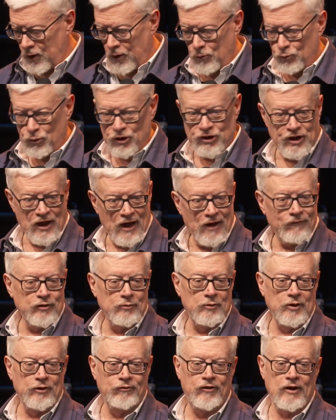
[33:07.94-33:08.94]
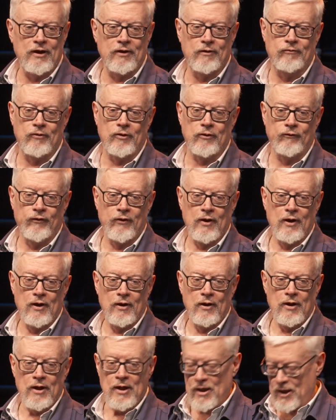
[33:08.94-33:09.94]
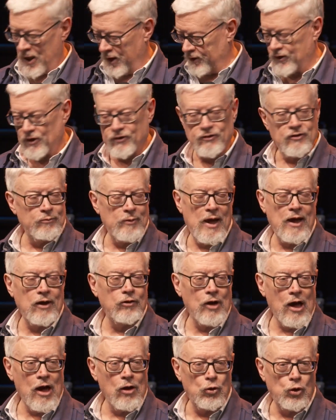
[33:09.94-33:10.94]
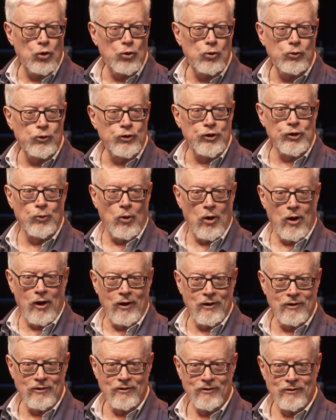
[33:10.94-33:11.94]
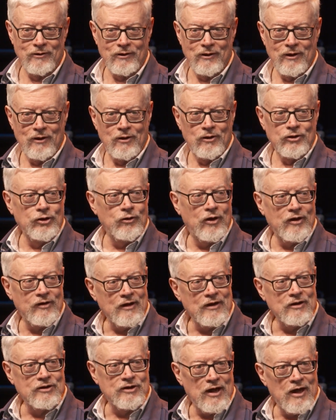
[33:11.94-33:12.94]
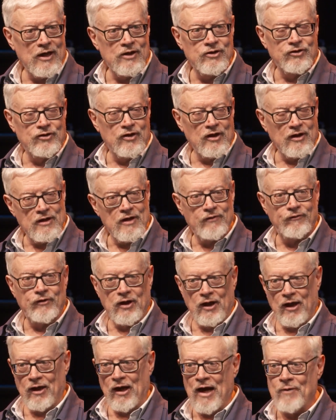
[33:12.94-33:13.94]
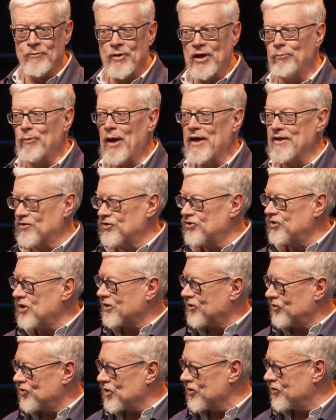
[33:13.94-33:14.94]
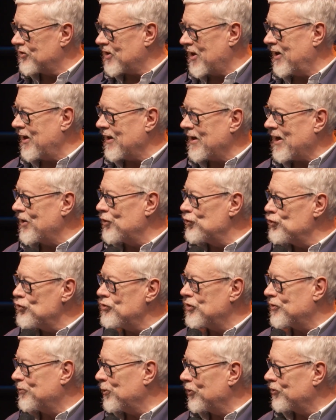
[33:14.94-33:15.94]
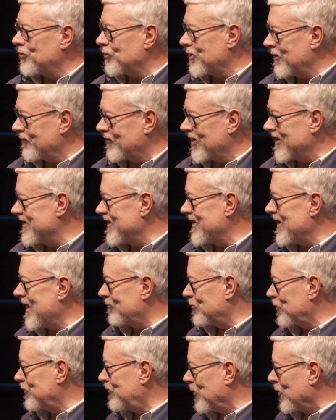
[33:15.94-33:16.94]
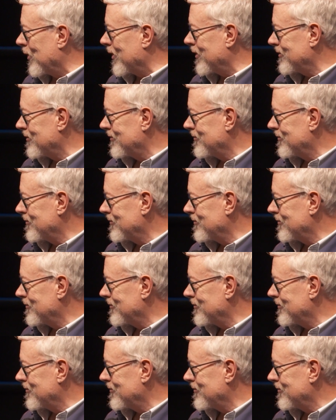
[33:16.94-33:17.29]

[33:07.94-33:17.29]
But you have to be faithful. It doesn't matter how old you are. You know, I think it's significant. I'm in my 60s, and I got a new spiritual gift I didn't have before.